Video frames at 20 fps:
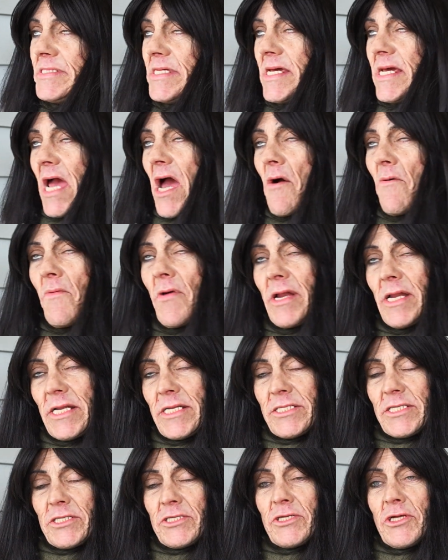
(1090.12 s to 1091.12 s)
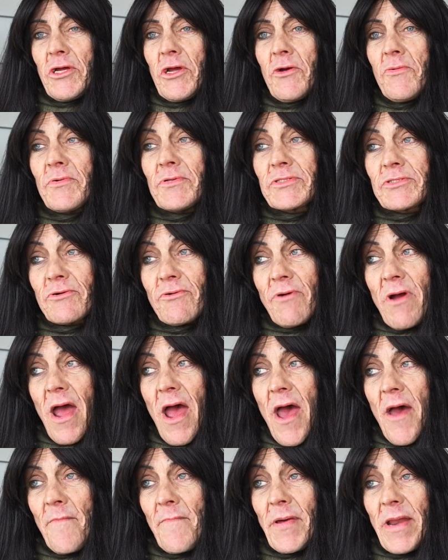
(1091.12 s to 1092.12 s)
thing I wanted to do was
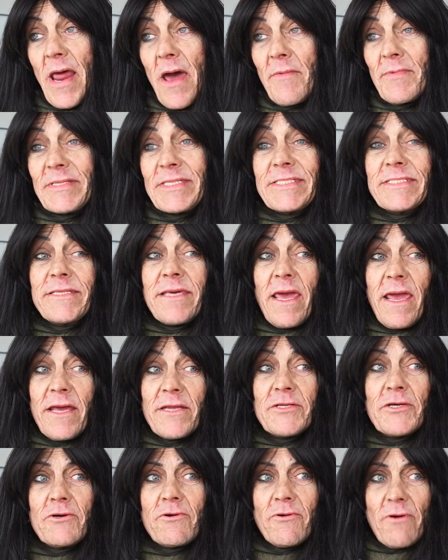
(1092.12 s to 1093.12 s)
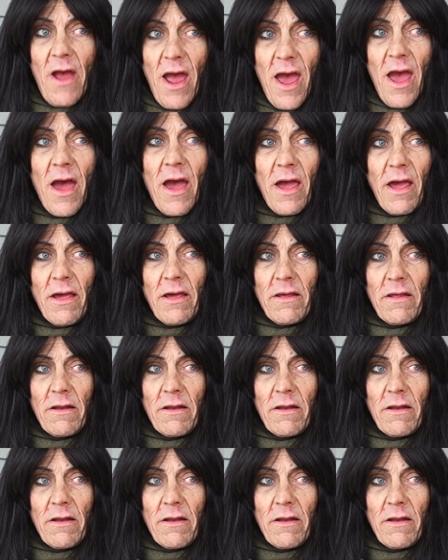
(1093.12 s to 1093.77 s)
cry, but I was scared to cry.